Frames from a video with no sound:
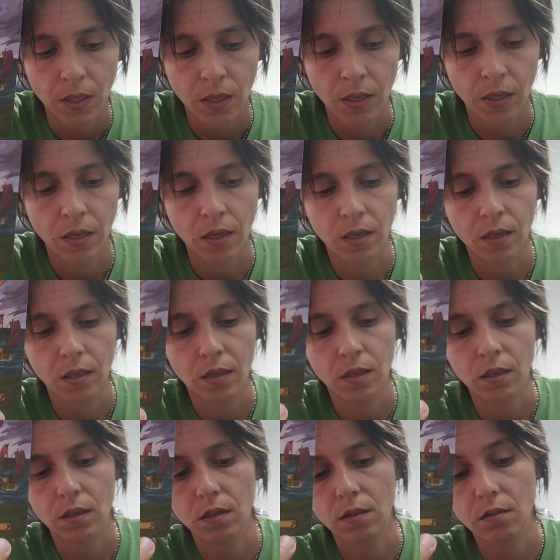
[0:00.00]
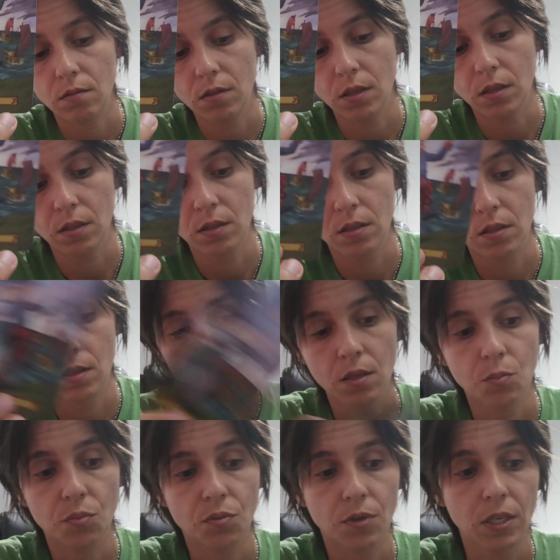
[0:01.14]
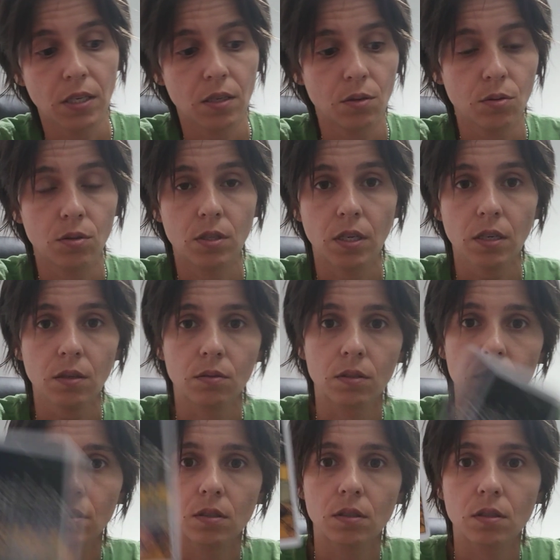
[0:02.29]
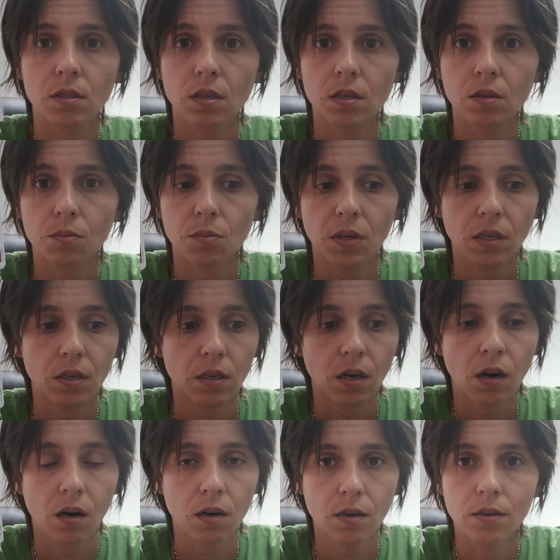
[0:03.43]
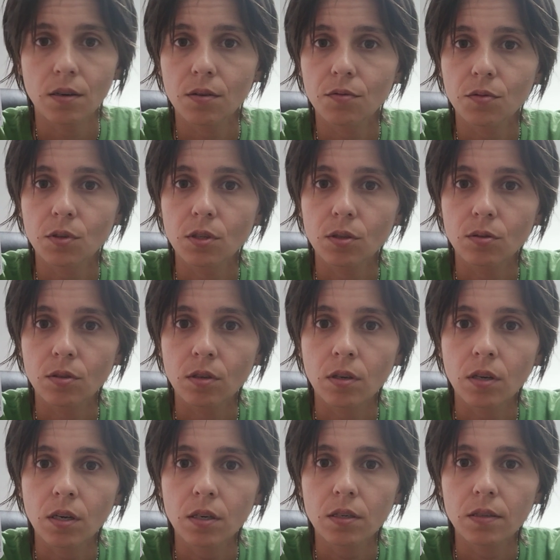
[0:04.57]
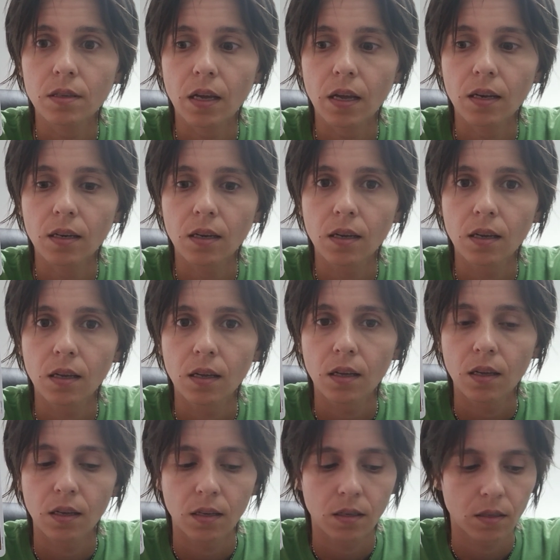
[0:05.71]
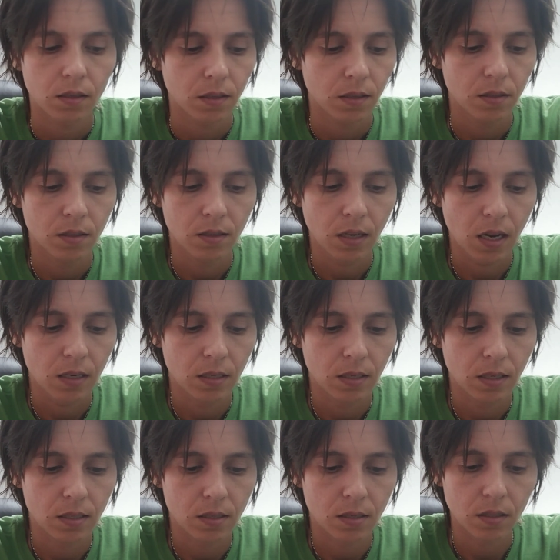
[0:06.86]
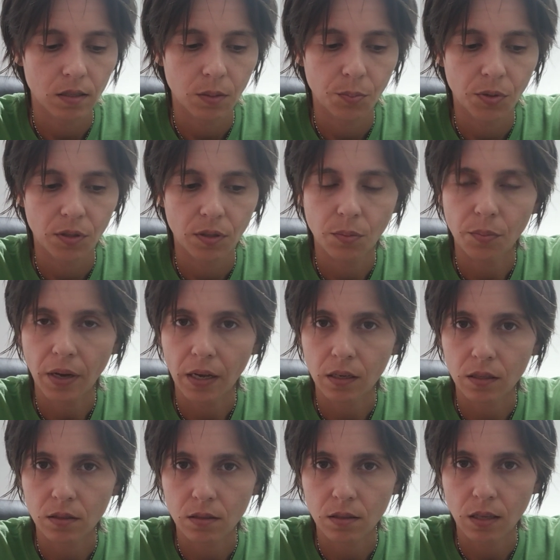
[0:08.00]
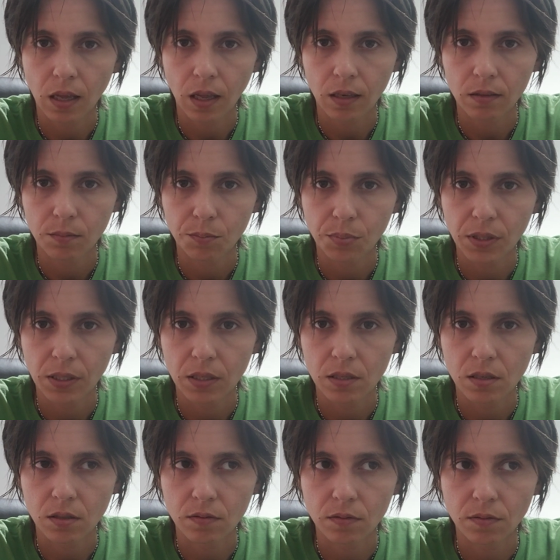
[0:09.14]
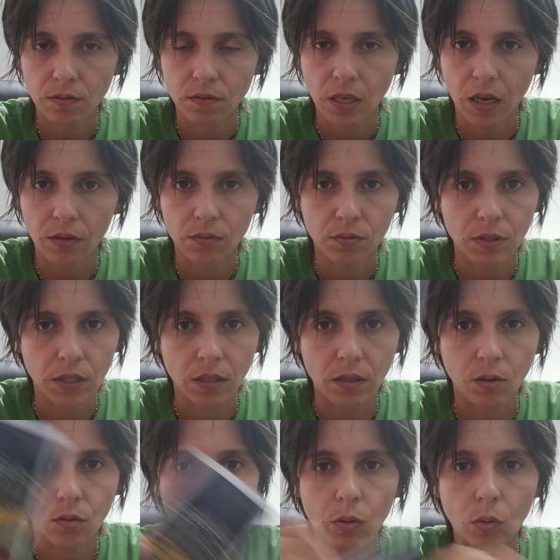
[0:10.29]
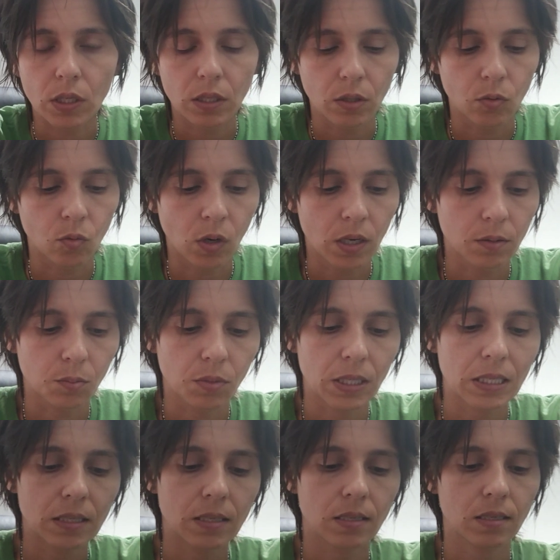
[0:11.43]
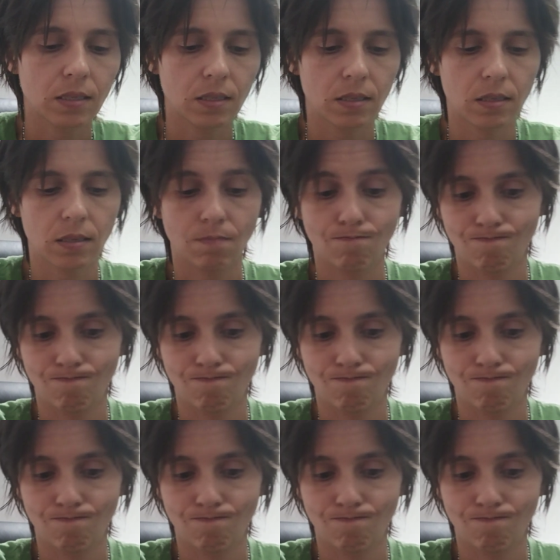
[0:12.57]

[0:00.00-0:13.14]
and it's gonna break you down it's gonna be hard for you to hear that it's not gonna necessarily put you back into that place of not really knowing what you want but it's it's